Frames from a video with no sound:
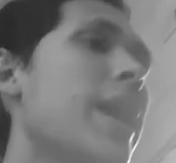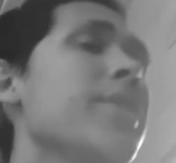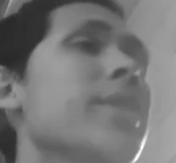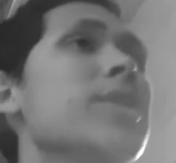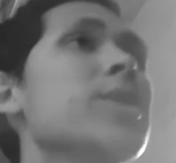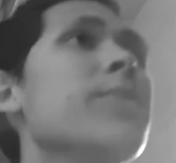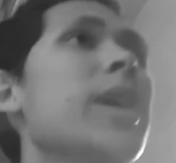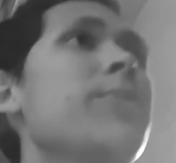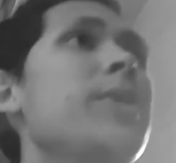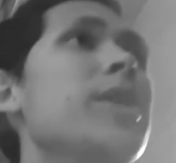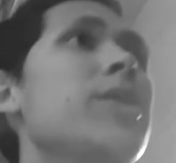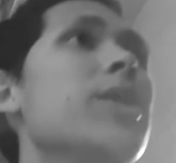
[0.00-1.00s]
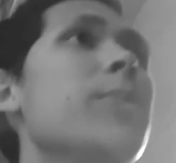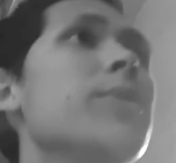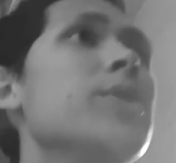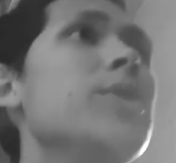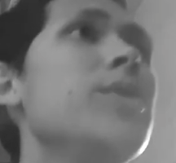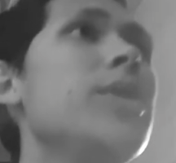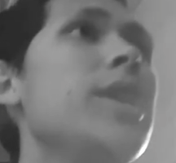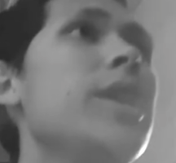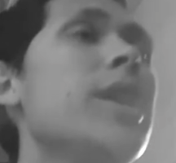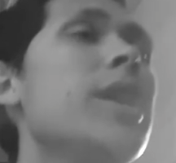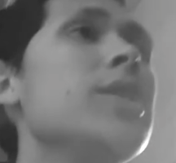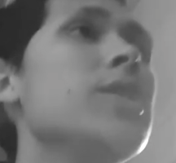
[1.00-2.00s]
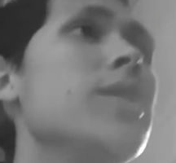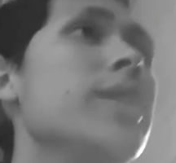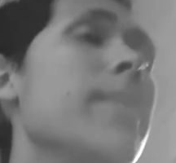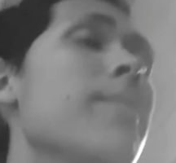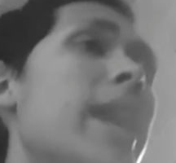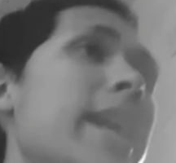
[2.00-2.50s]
thought this might be a good opportunity to look at my